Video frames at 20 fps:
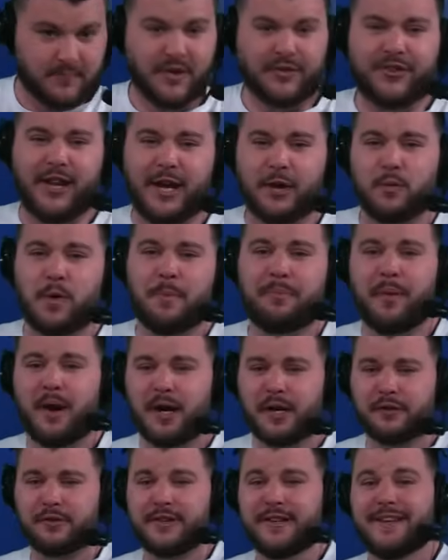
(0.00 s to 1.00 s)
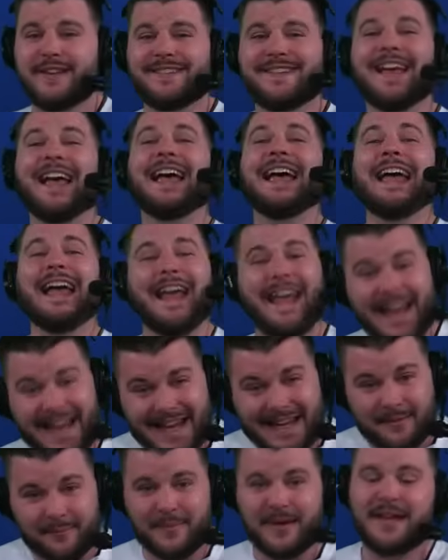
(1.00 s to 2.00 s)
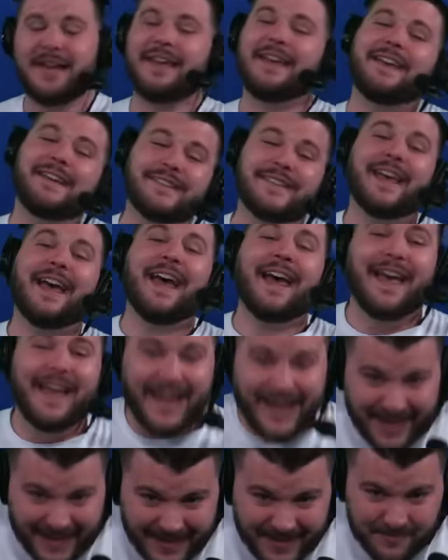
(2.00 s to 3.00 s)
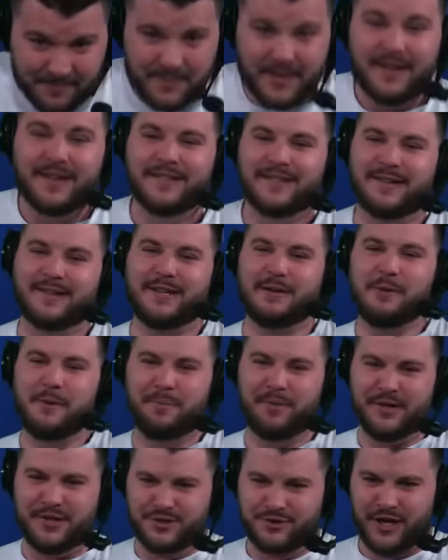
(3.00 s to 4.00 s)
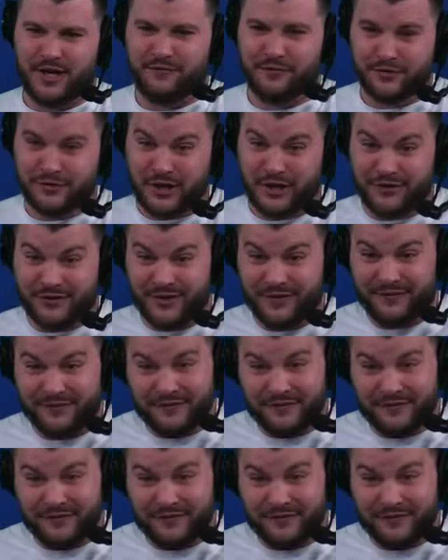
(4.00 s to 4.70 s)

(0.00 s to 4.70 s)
Saquon Barkley is him. He's him. Says, can we please trade for Justin